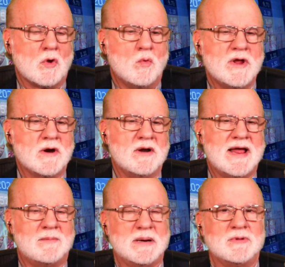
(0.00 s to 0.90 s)
we are
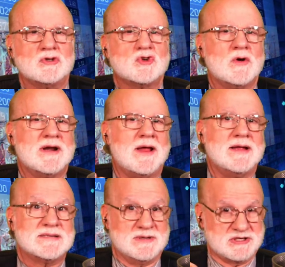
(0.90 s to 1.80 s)
now, remember the trend
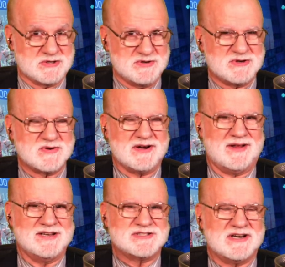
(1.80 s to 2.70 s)
lines? I've been showing you trend
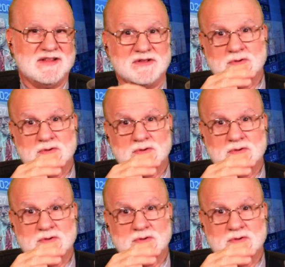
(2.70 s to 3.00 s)
lines tonight.